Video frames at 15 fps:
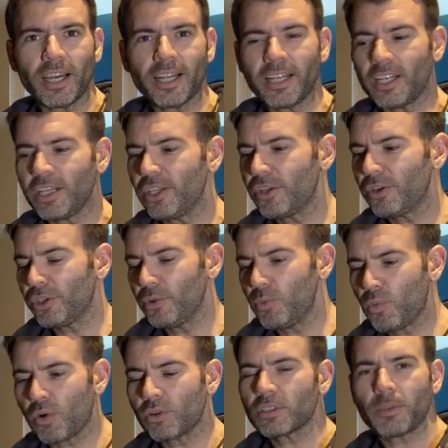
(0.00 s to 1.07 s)
And you know, you
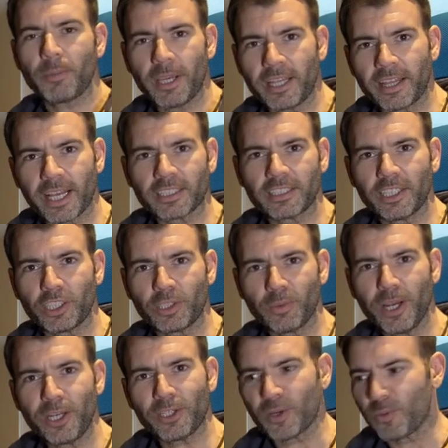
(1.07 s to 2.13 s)
want to be in that
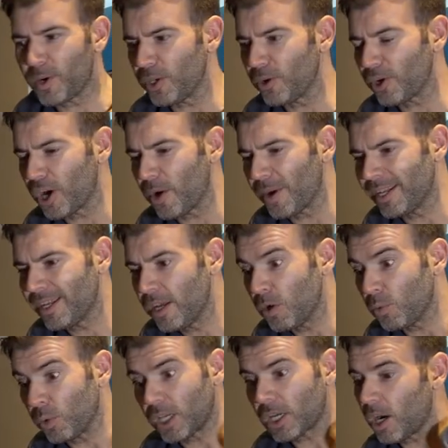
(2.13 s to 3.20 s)
situation where you're going,
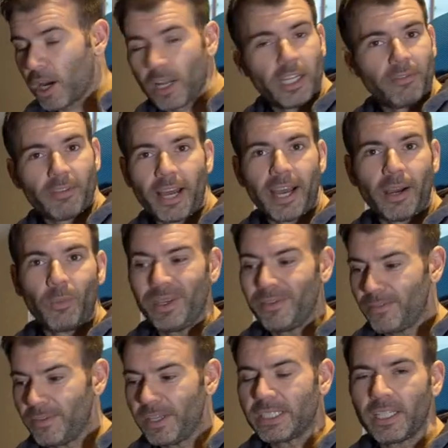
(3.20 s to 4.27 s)
we can't leave that out. We
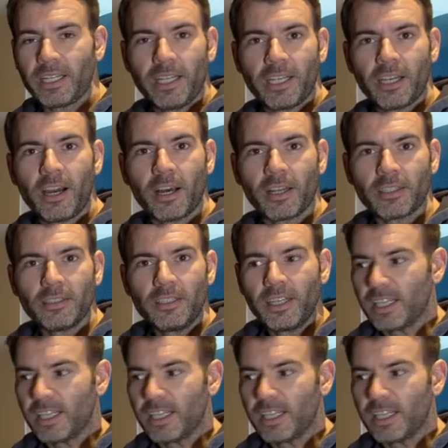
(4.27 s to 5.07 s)
physically can't.